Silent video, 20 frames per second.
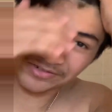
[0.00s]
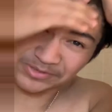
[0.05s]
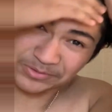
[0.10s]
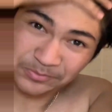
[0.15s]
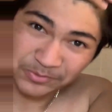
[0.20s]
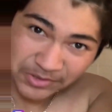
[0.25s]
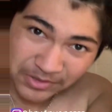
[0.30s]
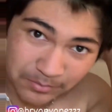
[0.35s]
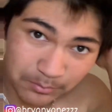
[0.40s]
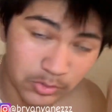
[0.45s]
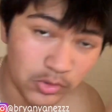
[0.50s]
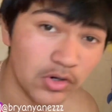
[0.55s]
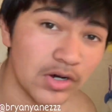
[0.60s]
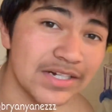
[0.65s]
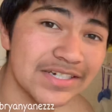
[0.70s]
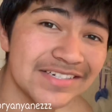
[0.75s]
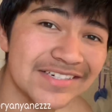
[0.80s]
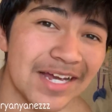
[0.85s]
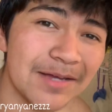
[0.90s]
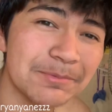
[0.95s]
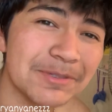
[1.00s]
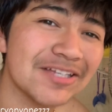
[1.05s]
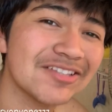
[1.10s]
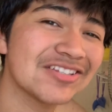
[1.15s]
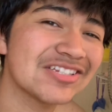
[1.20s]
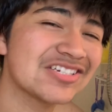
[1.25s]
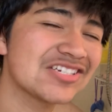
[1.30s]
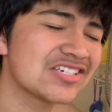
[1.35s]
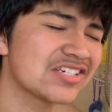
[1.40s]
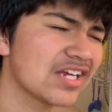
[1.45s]
just playing, bro. I just hopped out the
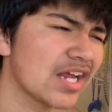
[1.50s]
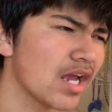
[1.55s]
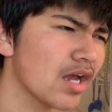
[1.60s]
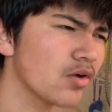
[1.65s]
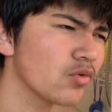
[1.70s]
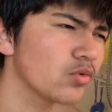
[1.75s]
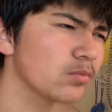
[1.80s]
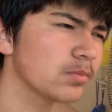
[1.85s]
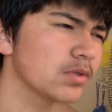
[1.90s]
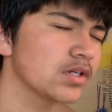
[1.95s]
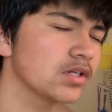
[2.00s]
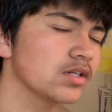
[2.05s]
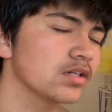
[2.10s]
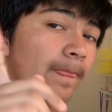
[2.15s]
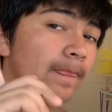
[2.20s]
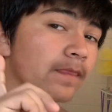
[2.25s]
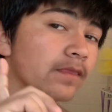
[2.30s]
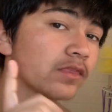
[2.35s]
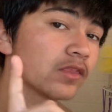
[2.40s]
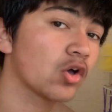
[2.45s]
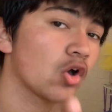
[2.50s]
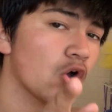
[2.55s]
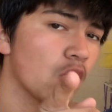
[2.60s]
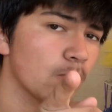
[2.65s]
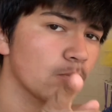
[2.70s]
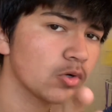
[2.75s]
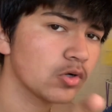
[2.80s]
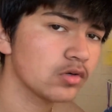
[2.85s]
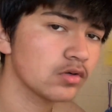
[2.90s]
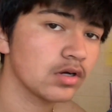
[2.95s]
shower, bro. No
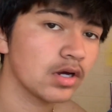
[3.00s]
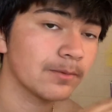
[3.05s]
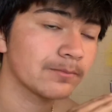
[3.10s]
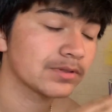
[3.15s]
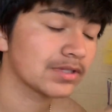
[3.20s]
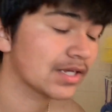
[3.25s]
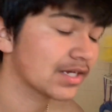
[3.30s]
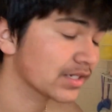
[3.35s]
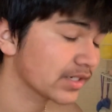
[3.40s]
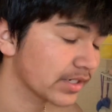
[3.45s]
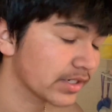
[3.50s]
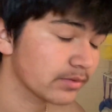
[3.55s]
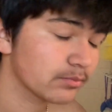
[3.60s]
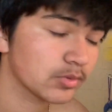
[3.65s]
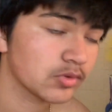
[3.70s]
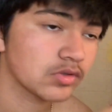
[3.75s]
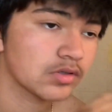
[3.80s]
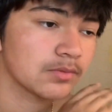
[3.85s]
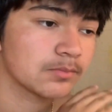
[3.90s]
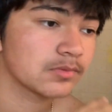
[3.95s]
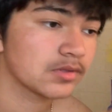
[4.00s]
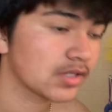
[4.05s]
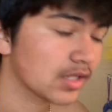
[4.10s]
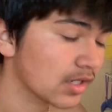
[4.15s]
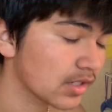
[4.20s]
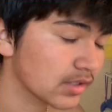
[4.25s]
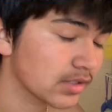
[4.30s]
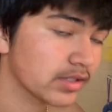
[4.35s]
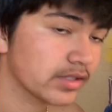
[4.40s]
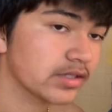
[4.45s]
homo. I'm not gay, bro. I'm not
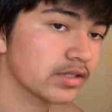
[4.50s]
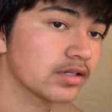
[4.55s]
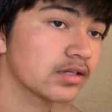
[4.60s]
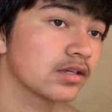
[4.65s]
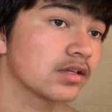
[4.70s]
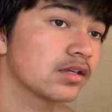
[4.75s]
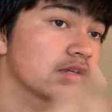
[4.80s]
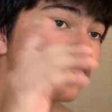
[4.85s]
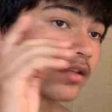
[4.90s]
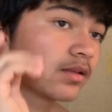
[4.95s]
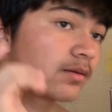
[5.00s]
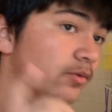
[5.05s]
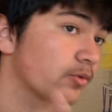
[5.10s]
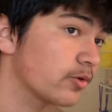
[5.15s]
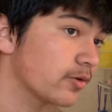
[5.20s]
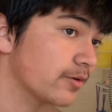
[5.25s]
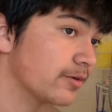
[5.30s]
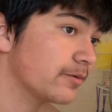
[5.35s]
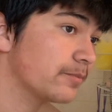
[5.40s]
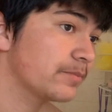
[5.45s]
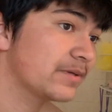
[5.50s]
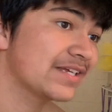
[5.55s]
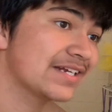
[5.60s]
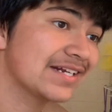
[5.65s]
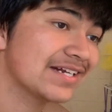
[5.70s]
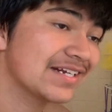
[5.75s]
gay. Never repeat it